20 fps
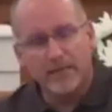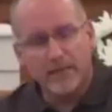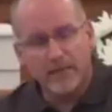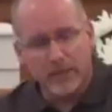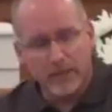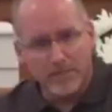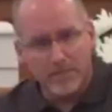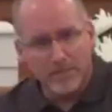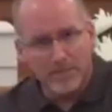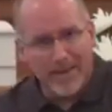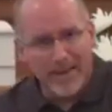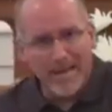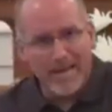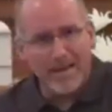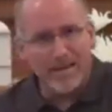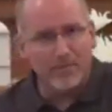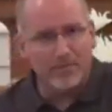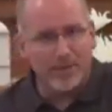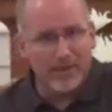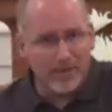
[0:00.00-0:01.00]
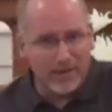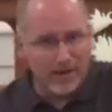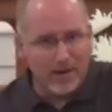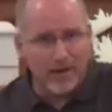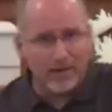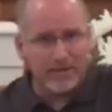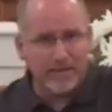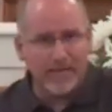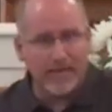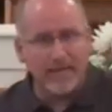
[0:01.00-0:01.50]
command that
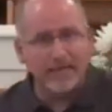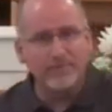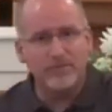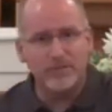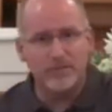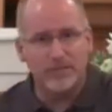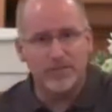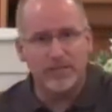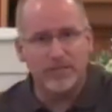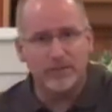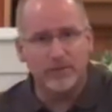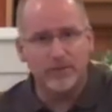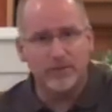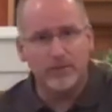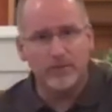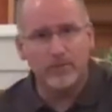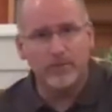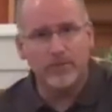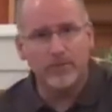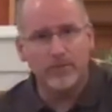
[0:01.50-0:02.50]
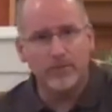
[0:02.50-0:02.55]
God gave Ezekiel.